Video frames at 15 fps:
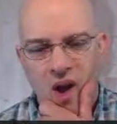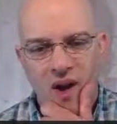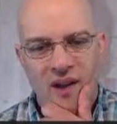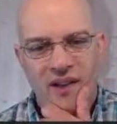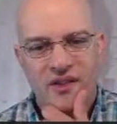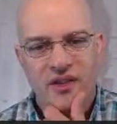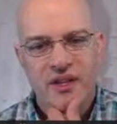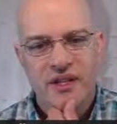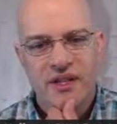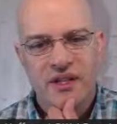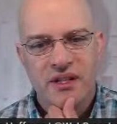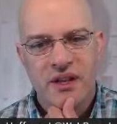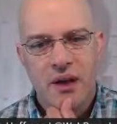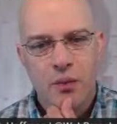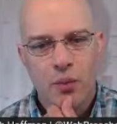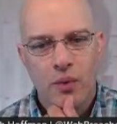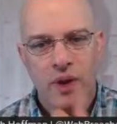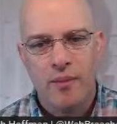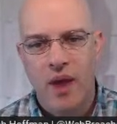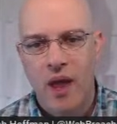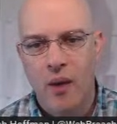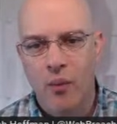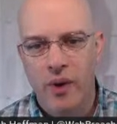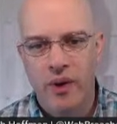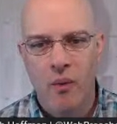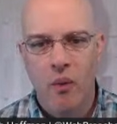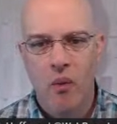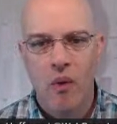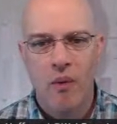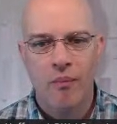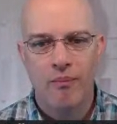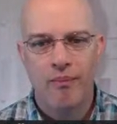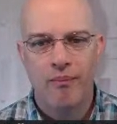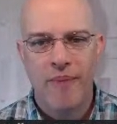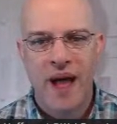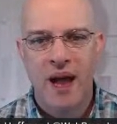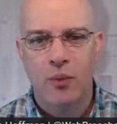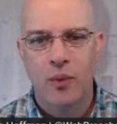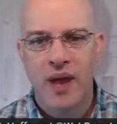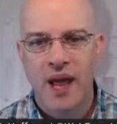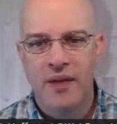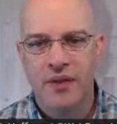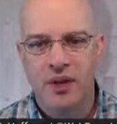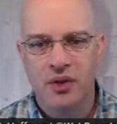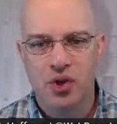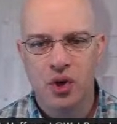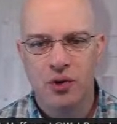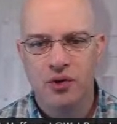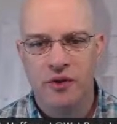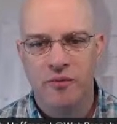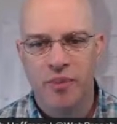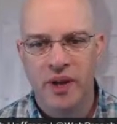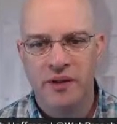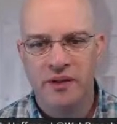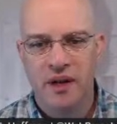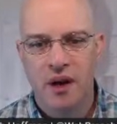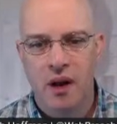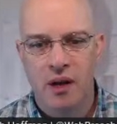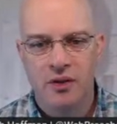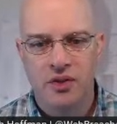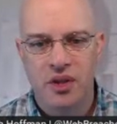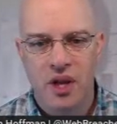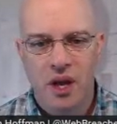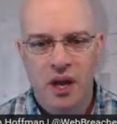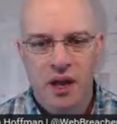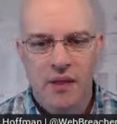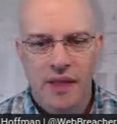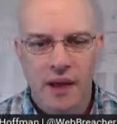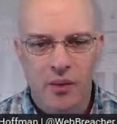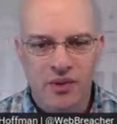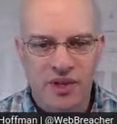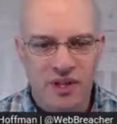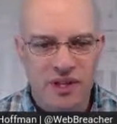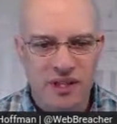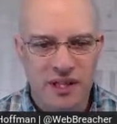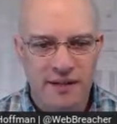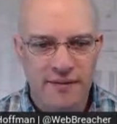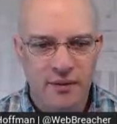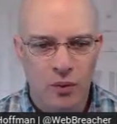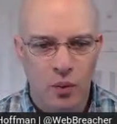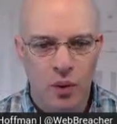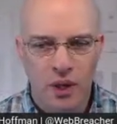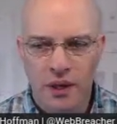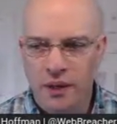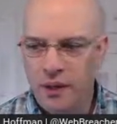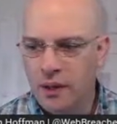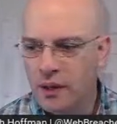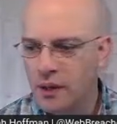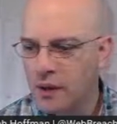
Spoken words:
Okay, so this is Onweem, and back we had the Church of Pentecost. That was a different one.